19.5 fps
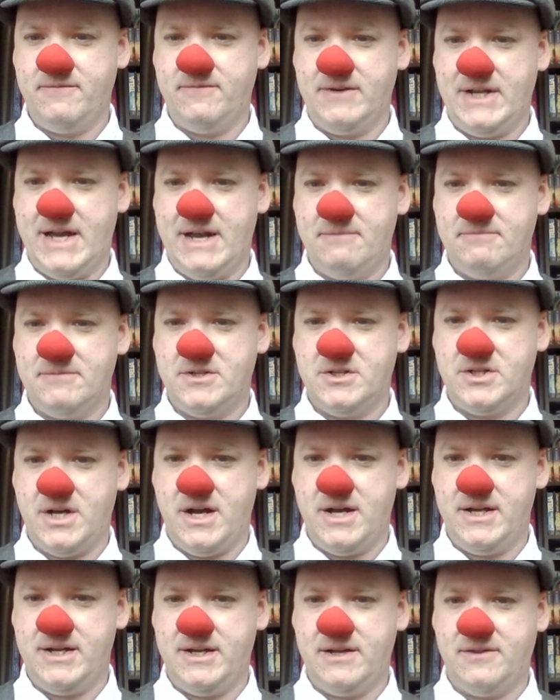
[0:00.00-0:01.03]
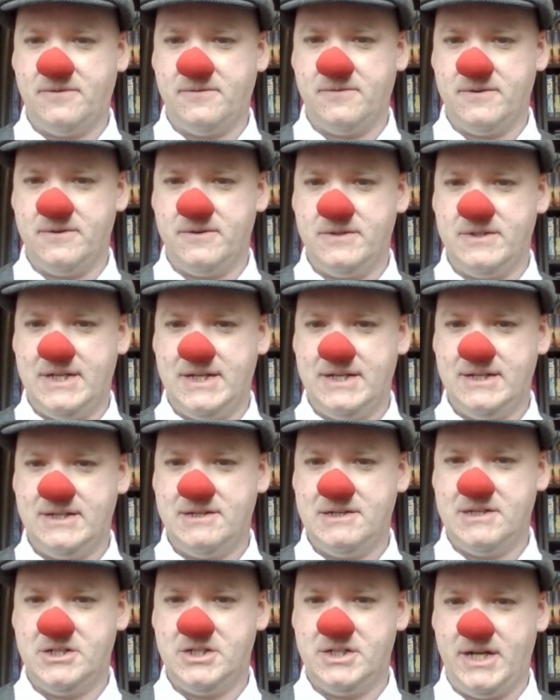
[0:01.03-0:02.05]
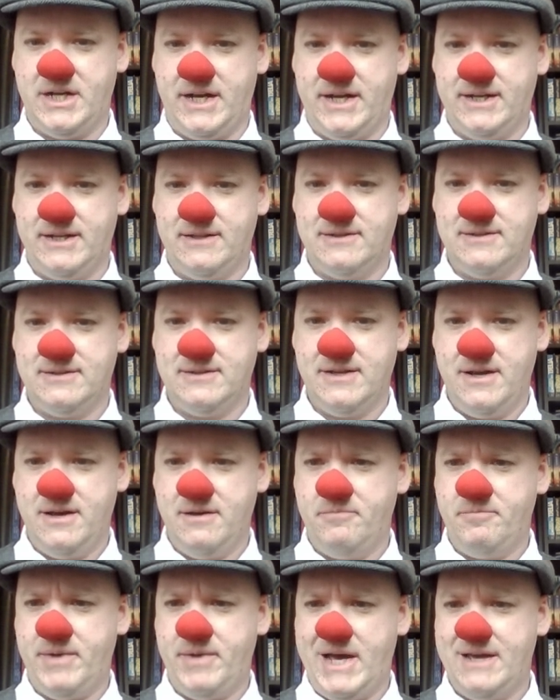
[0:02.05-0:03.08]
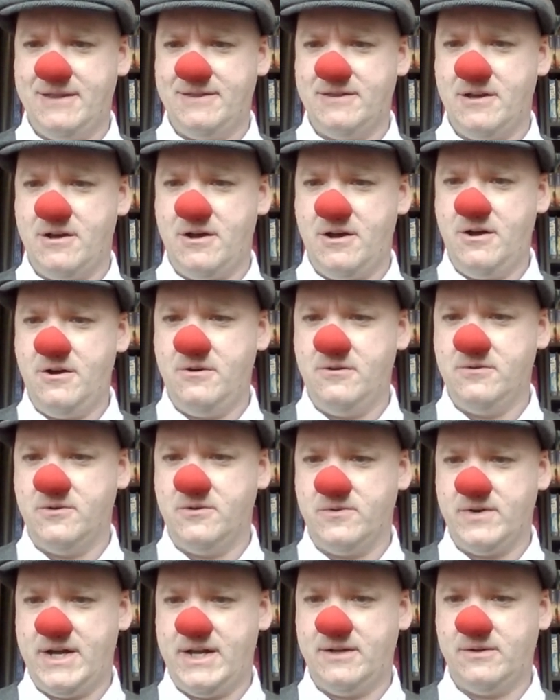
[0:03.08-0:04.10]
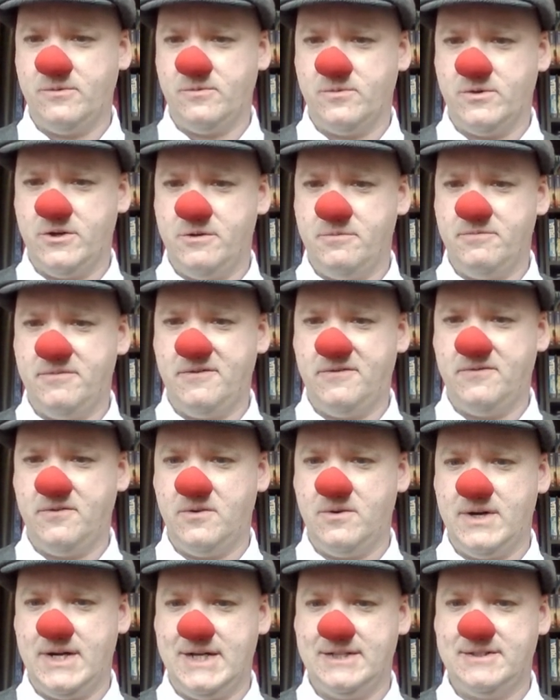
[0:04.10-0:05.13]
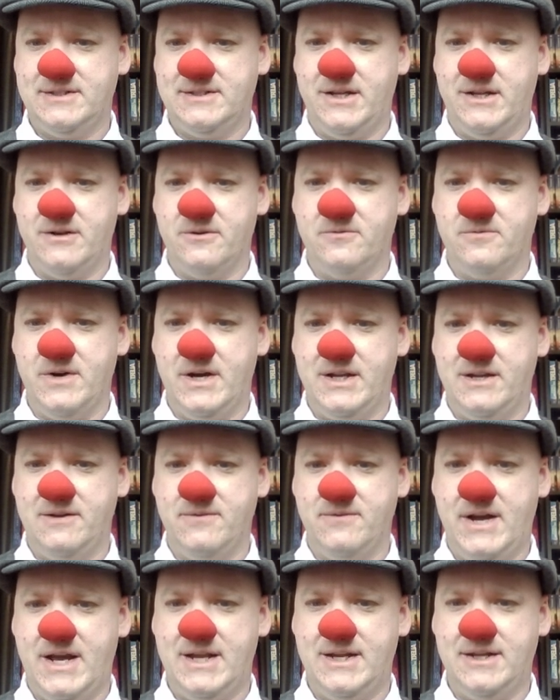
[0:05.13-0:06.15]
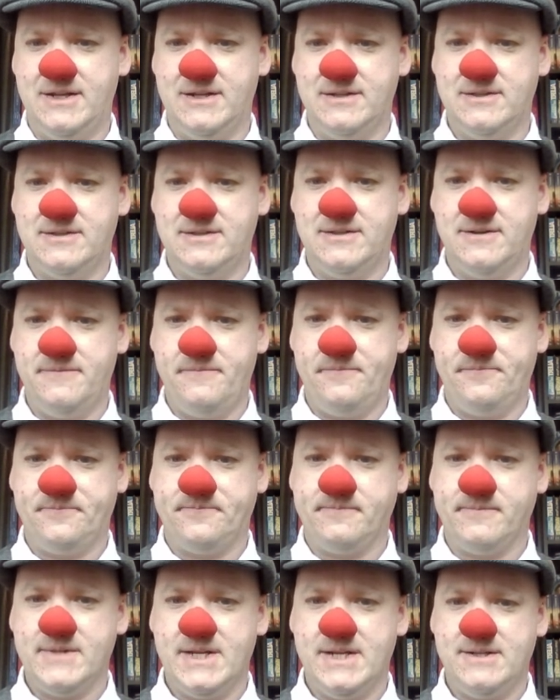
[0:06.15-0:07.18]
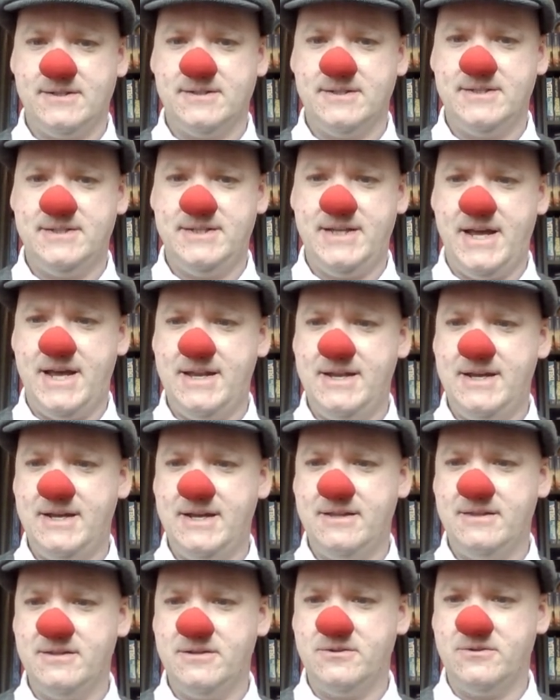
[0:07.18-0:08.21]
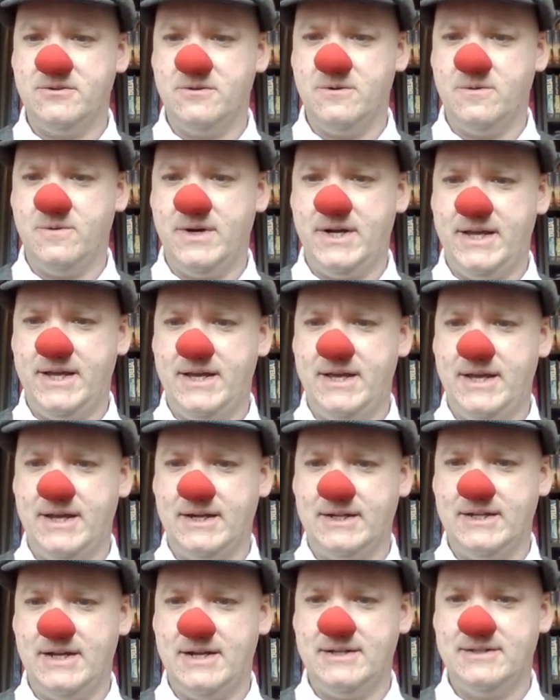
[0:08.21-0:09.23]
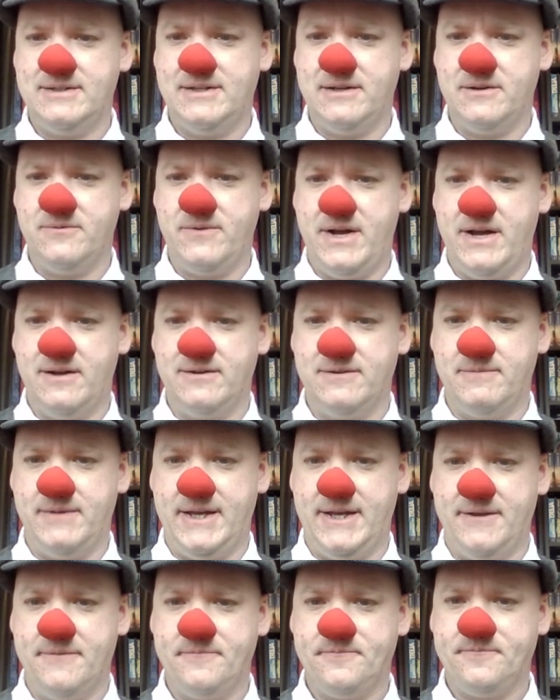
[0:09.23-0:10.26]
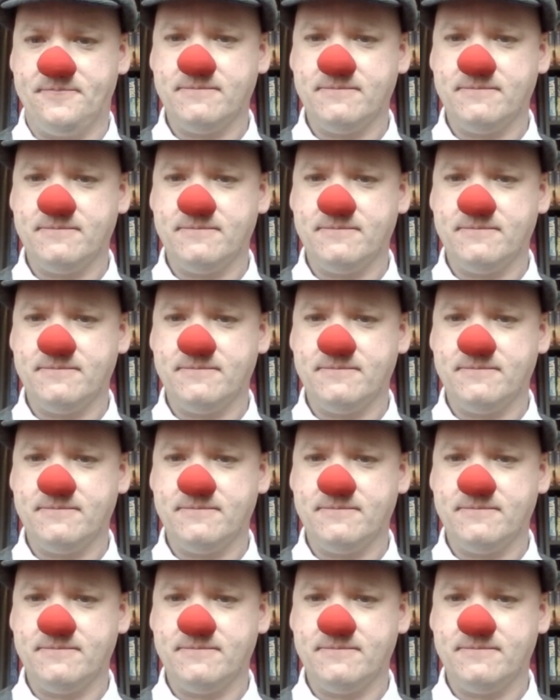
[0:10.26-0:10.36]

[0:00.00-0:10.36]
of lamps shining through tinted shades bathed the whole great room before us in a ruddy radiance. Standing in the doorway and glancing round me,